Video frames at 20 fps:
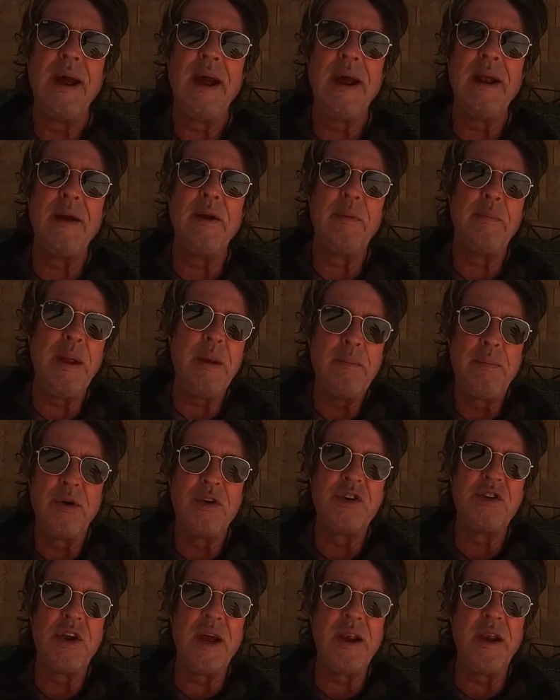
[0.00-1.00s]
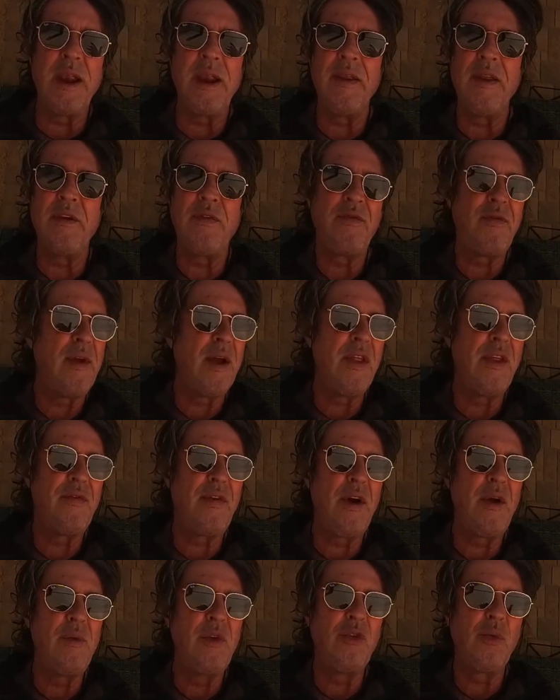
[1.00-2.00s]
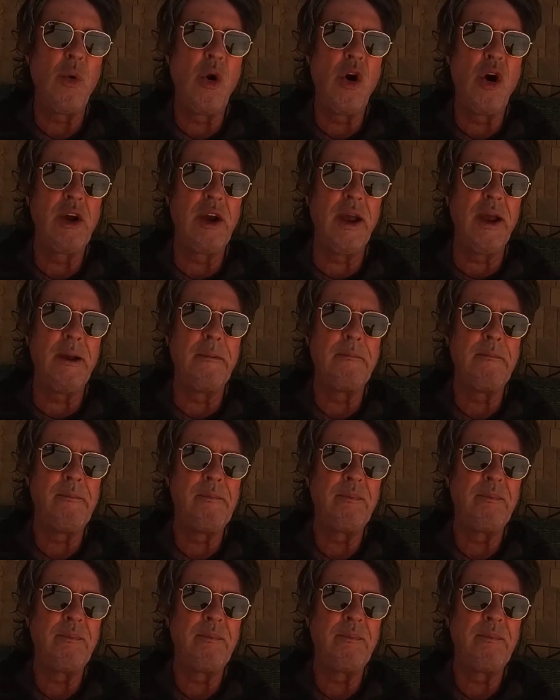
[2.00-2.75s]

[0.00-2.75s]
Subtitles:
And it being pushed in, and the phone was working.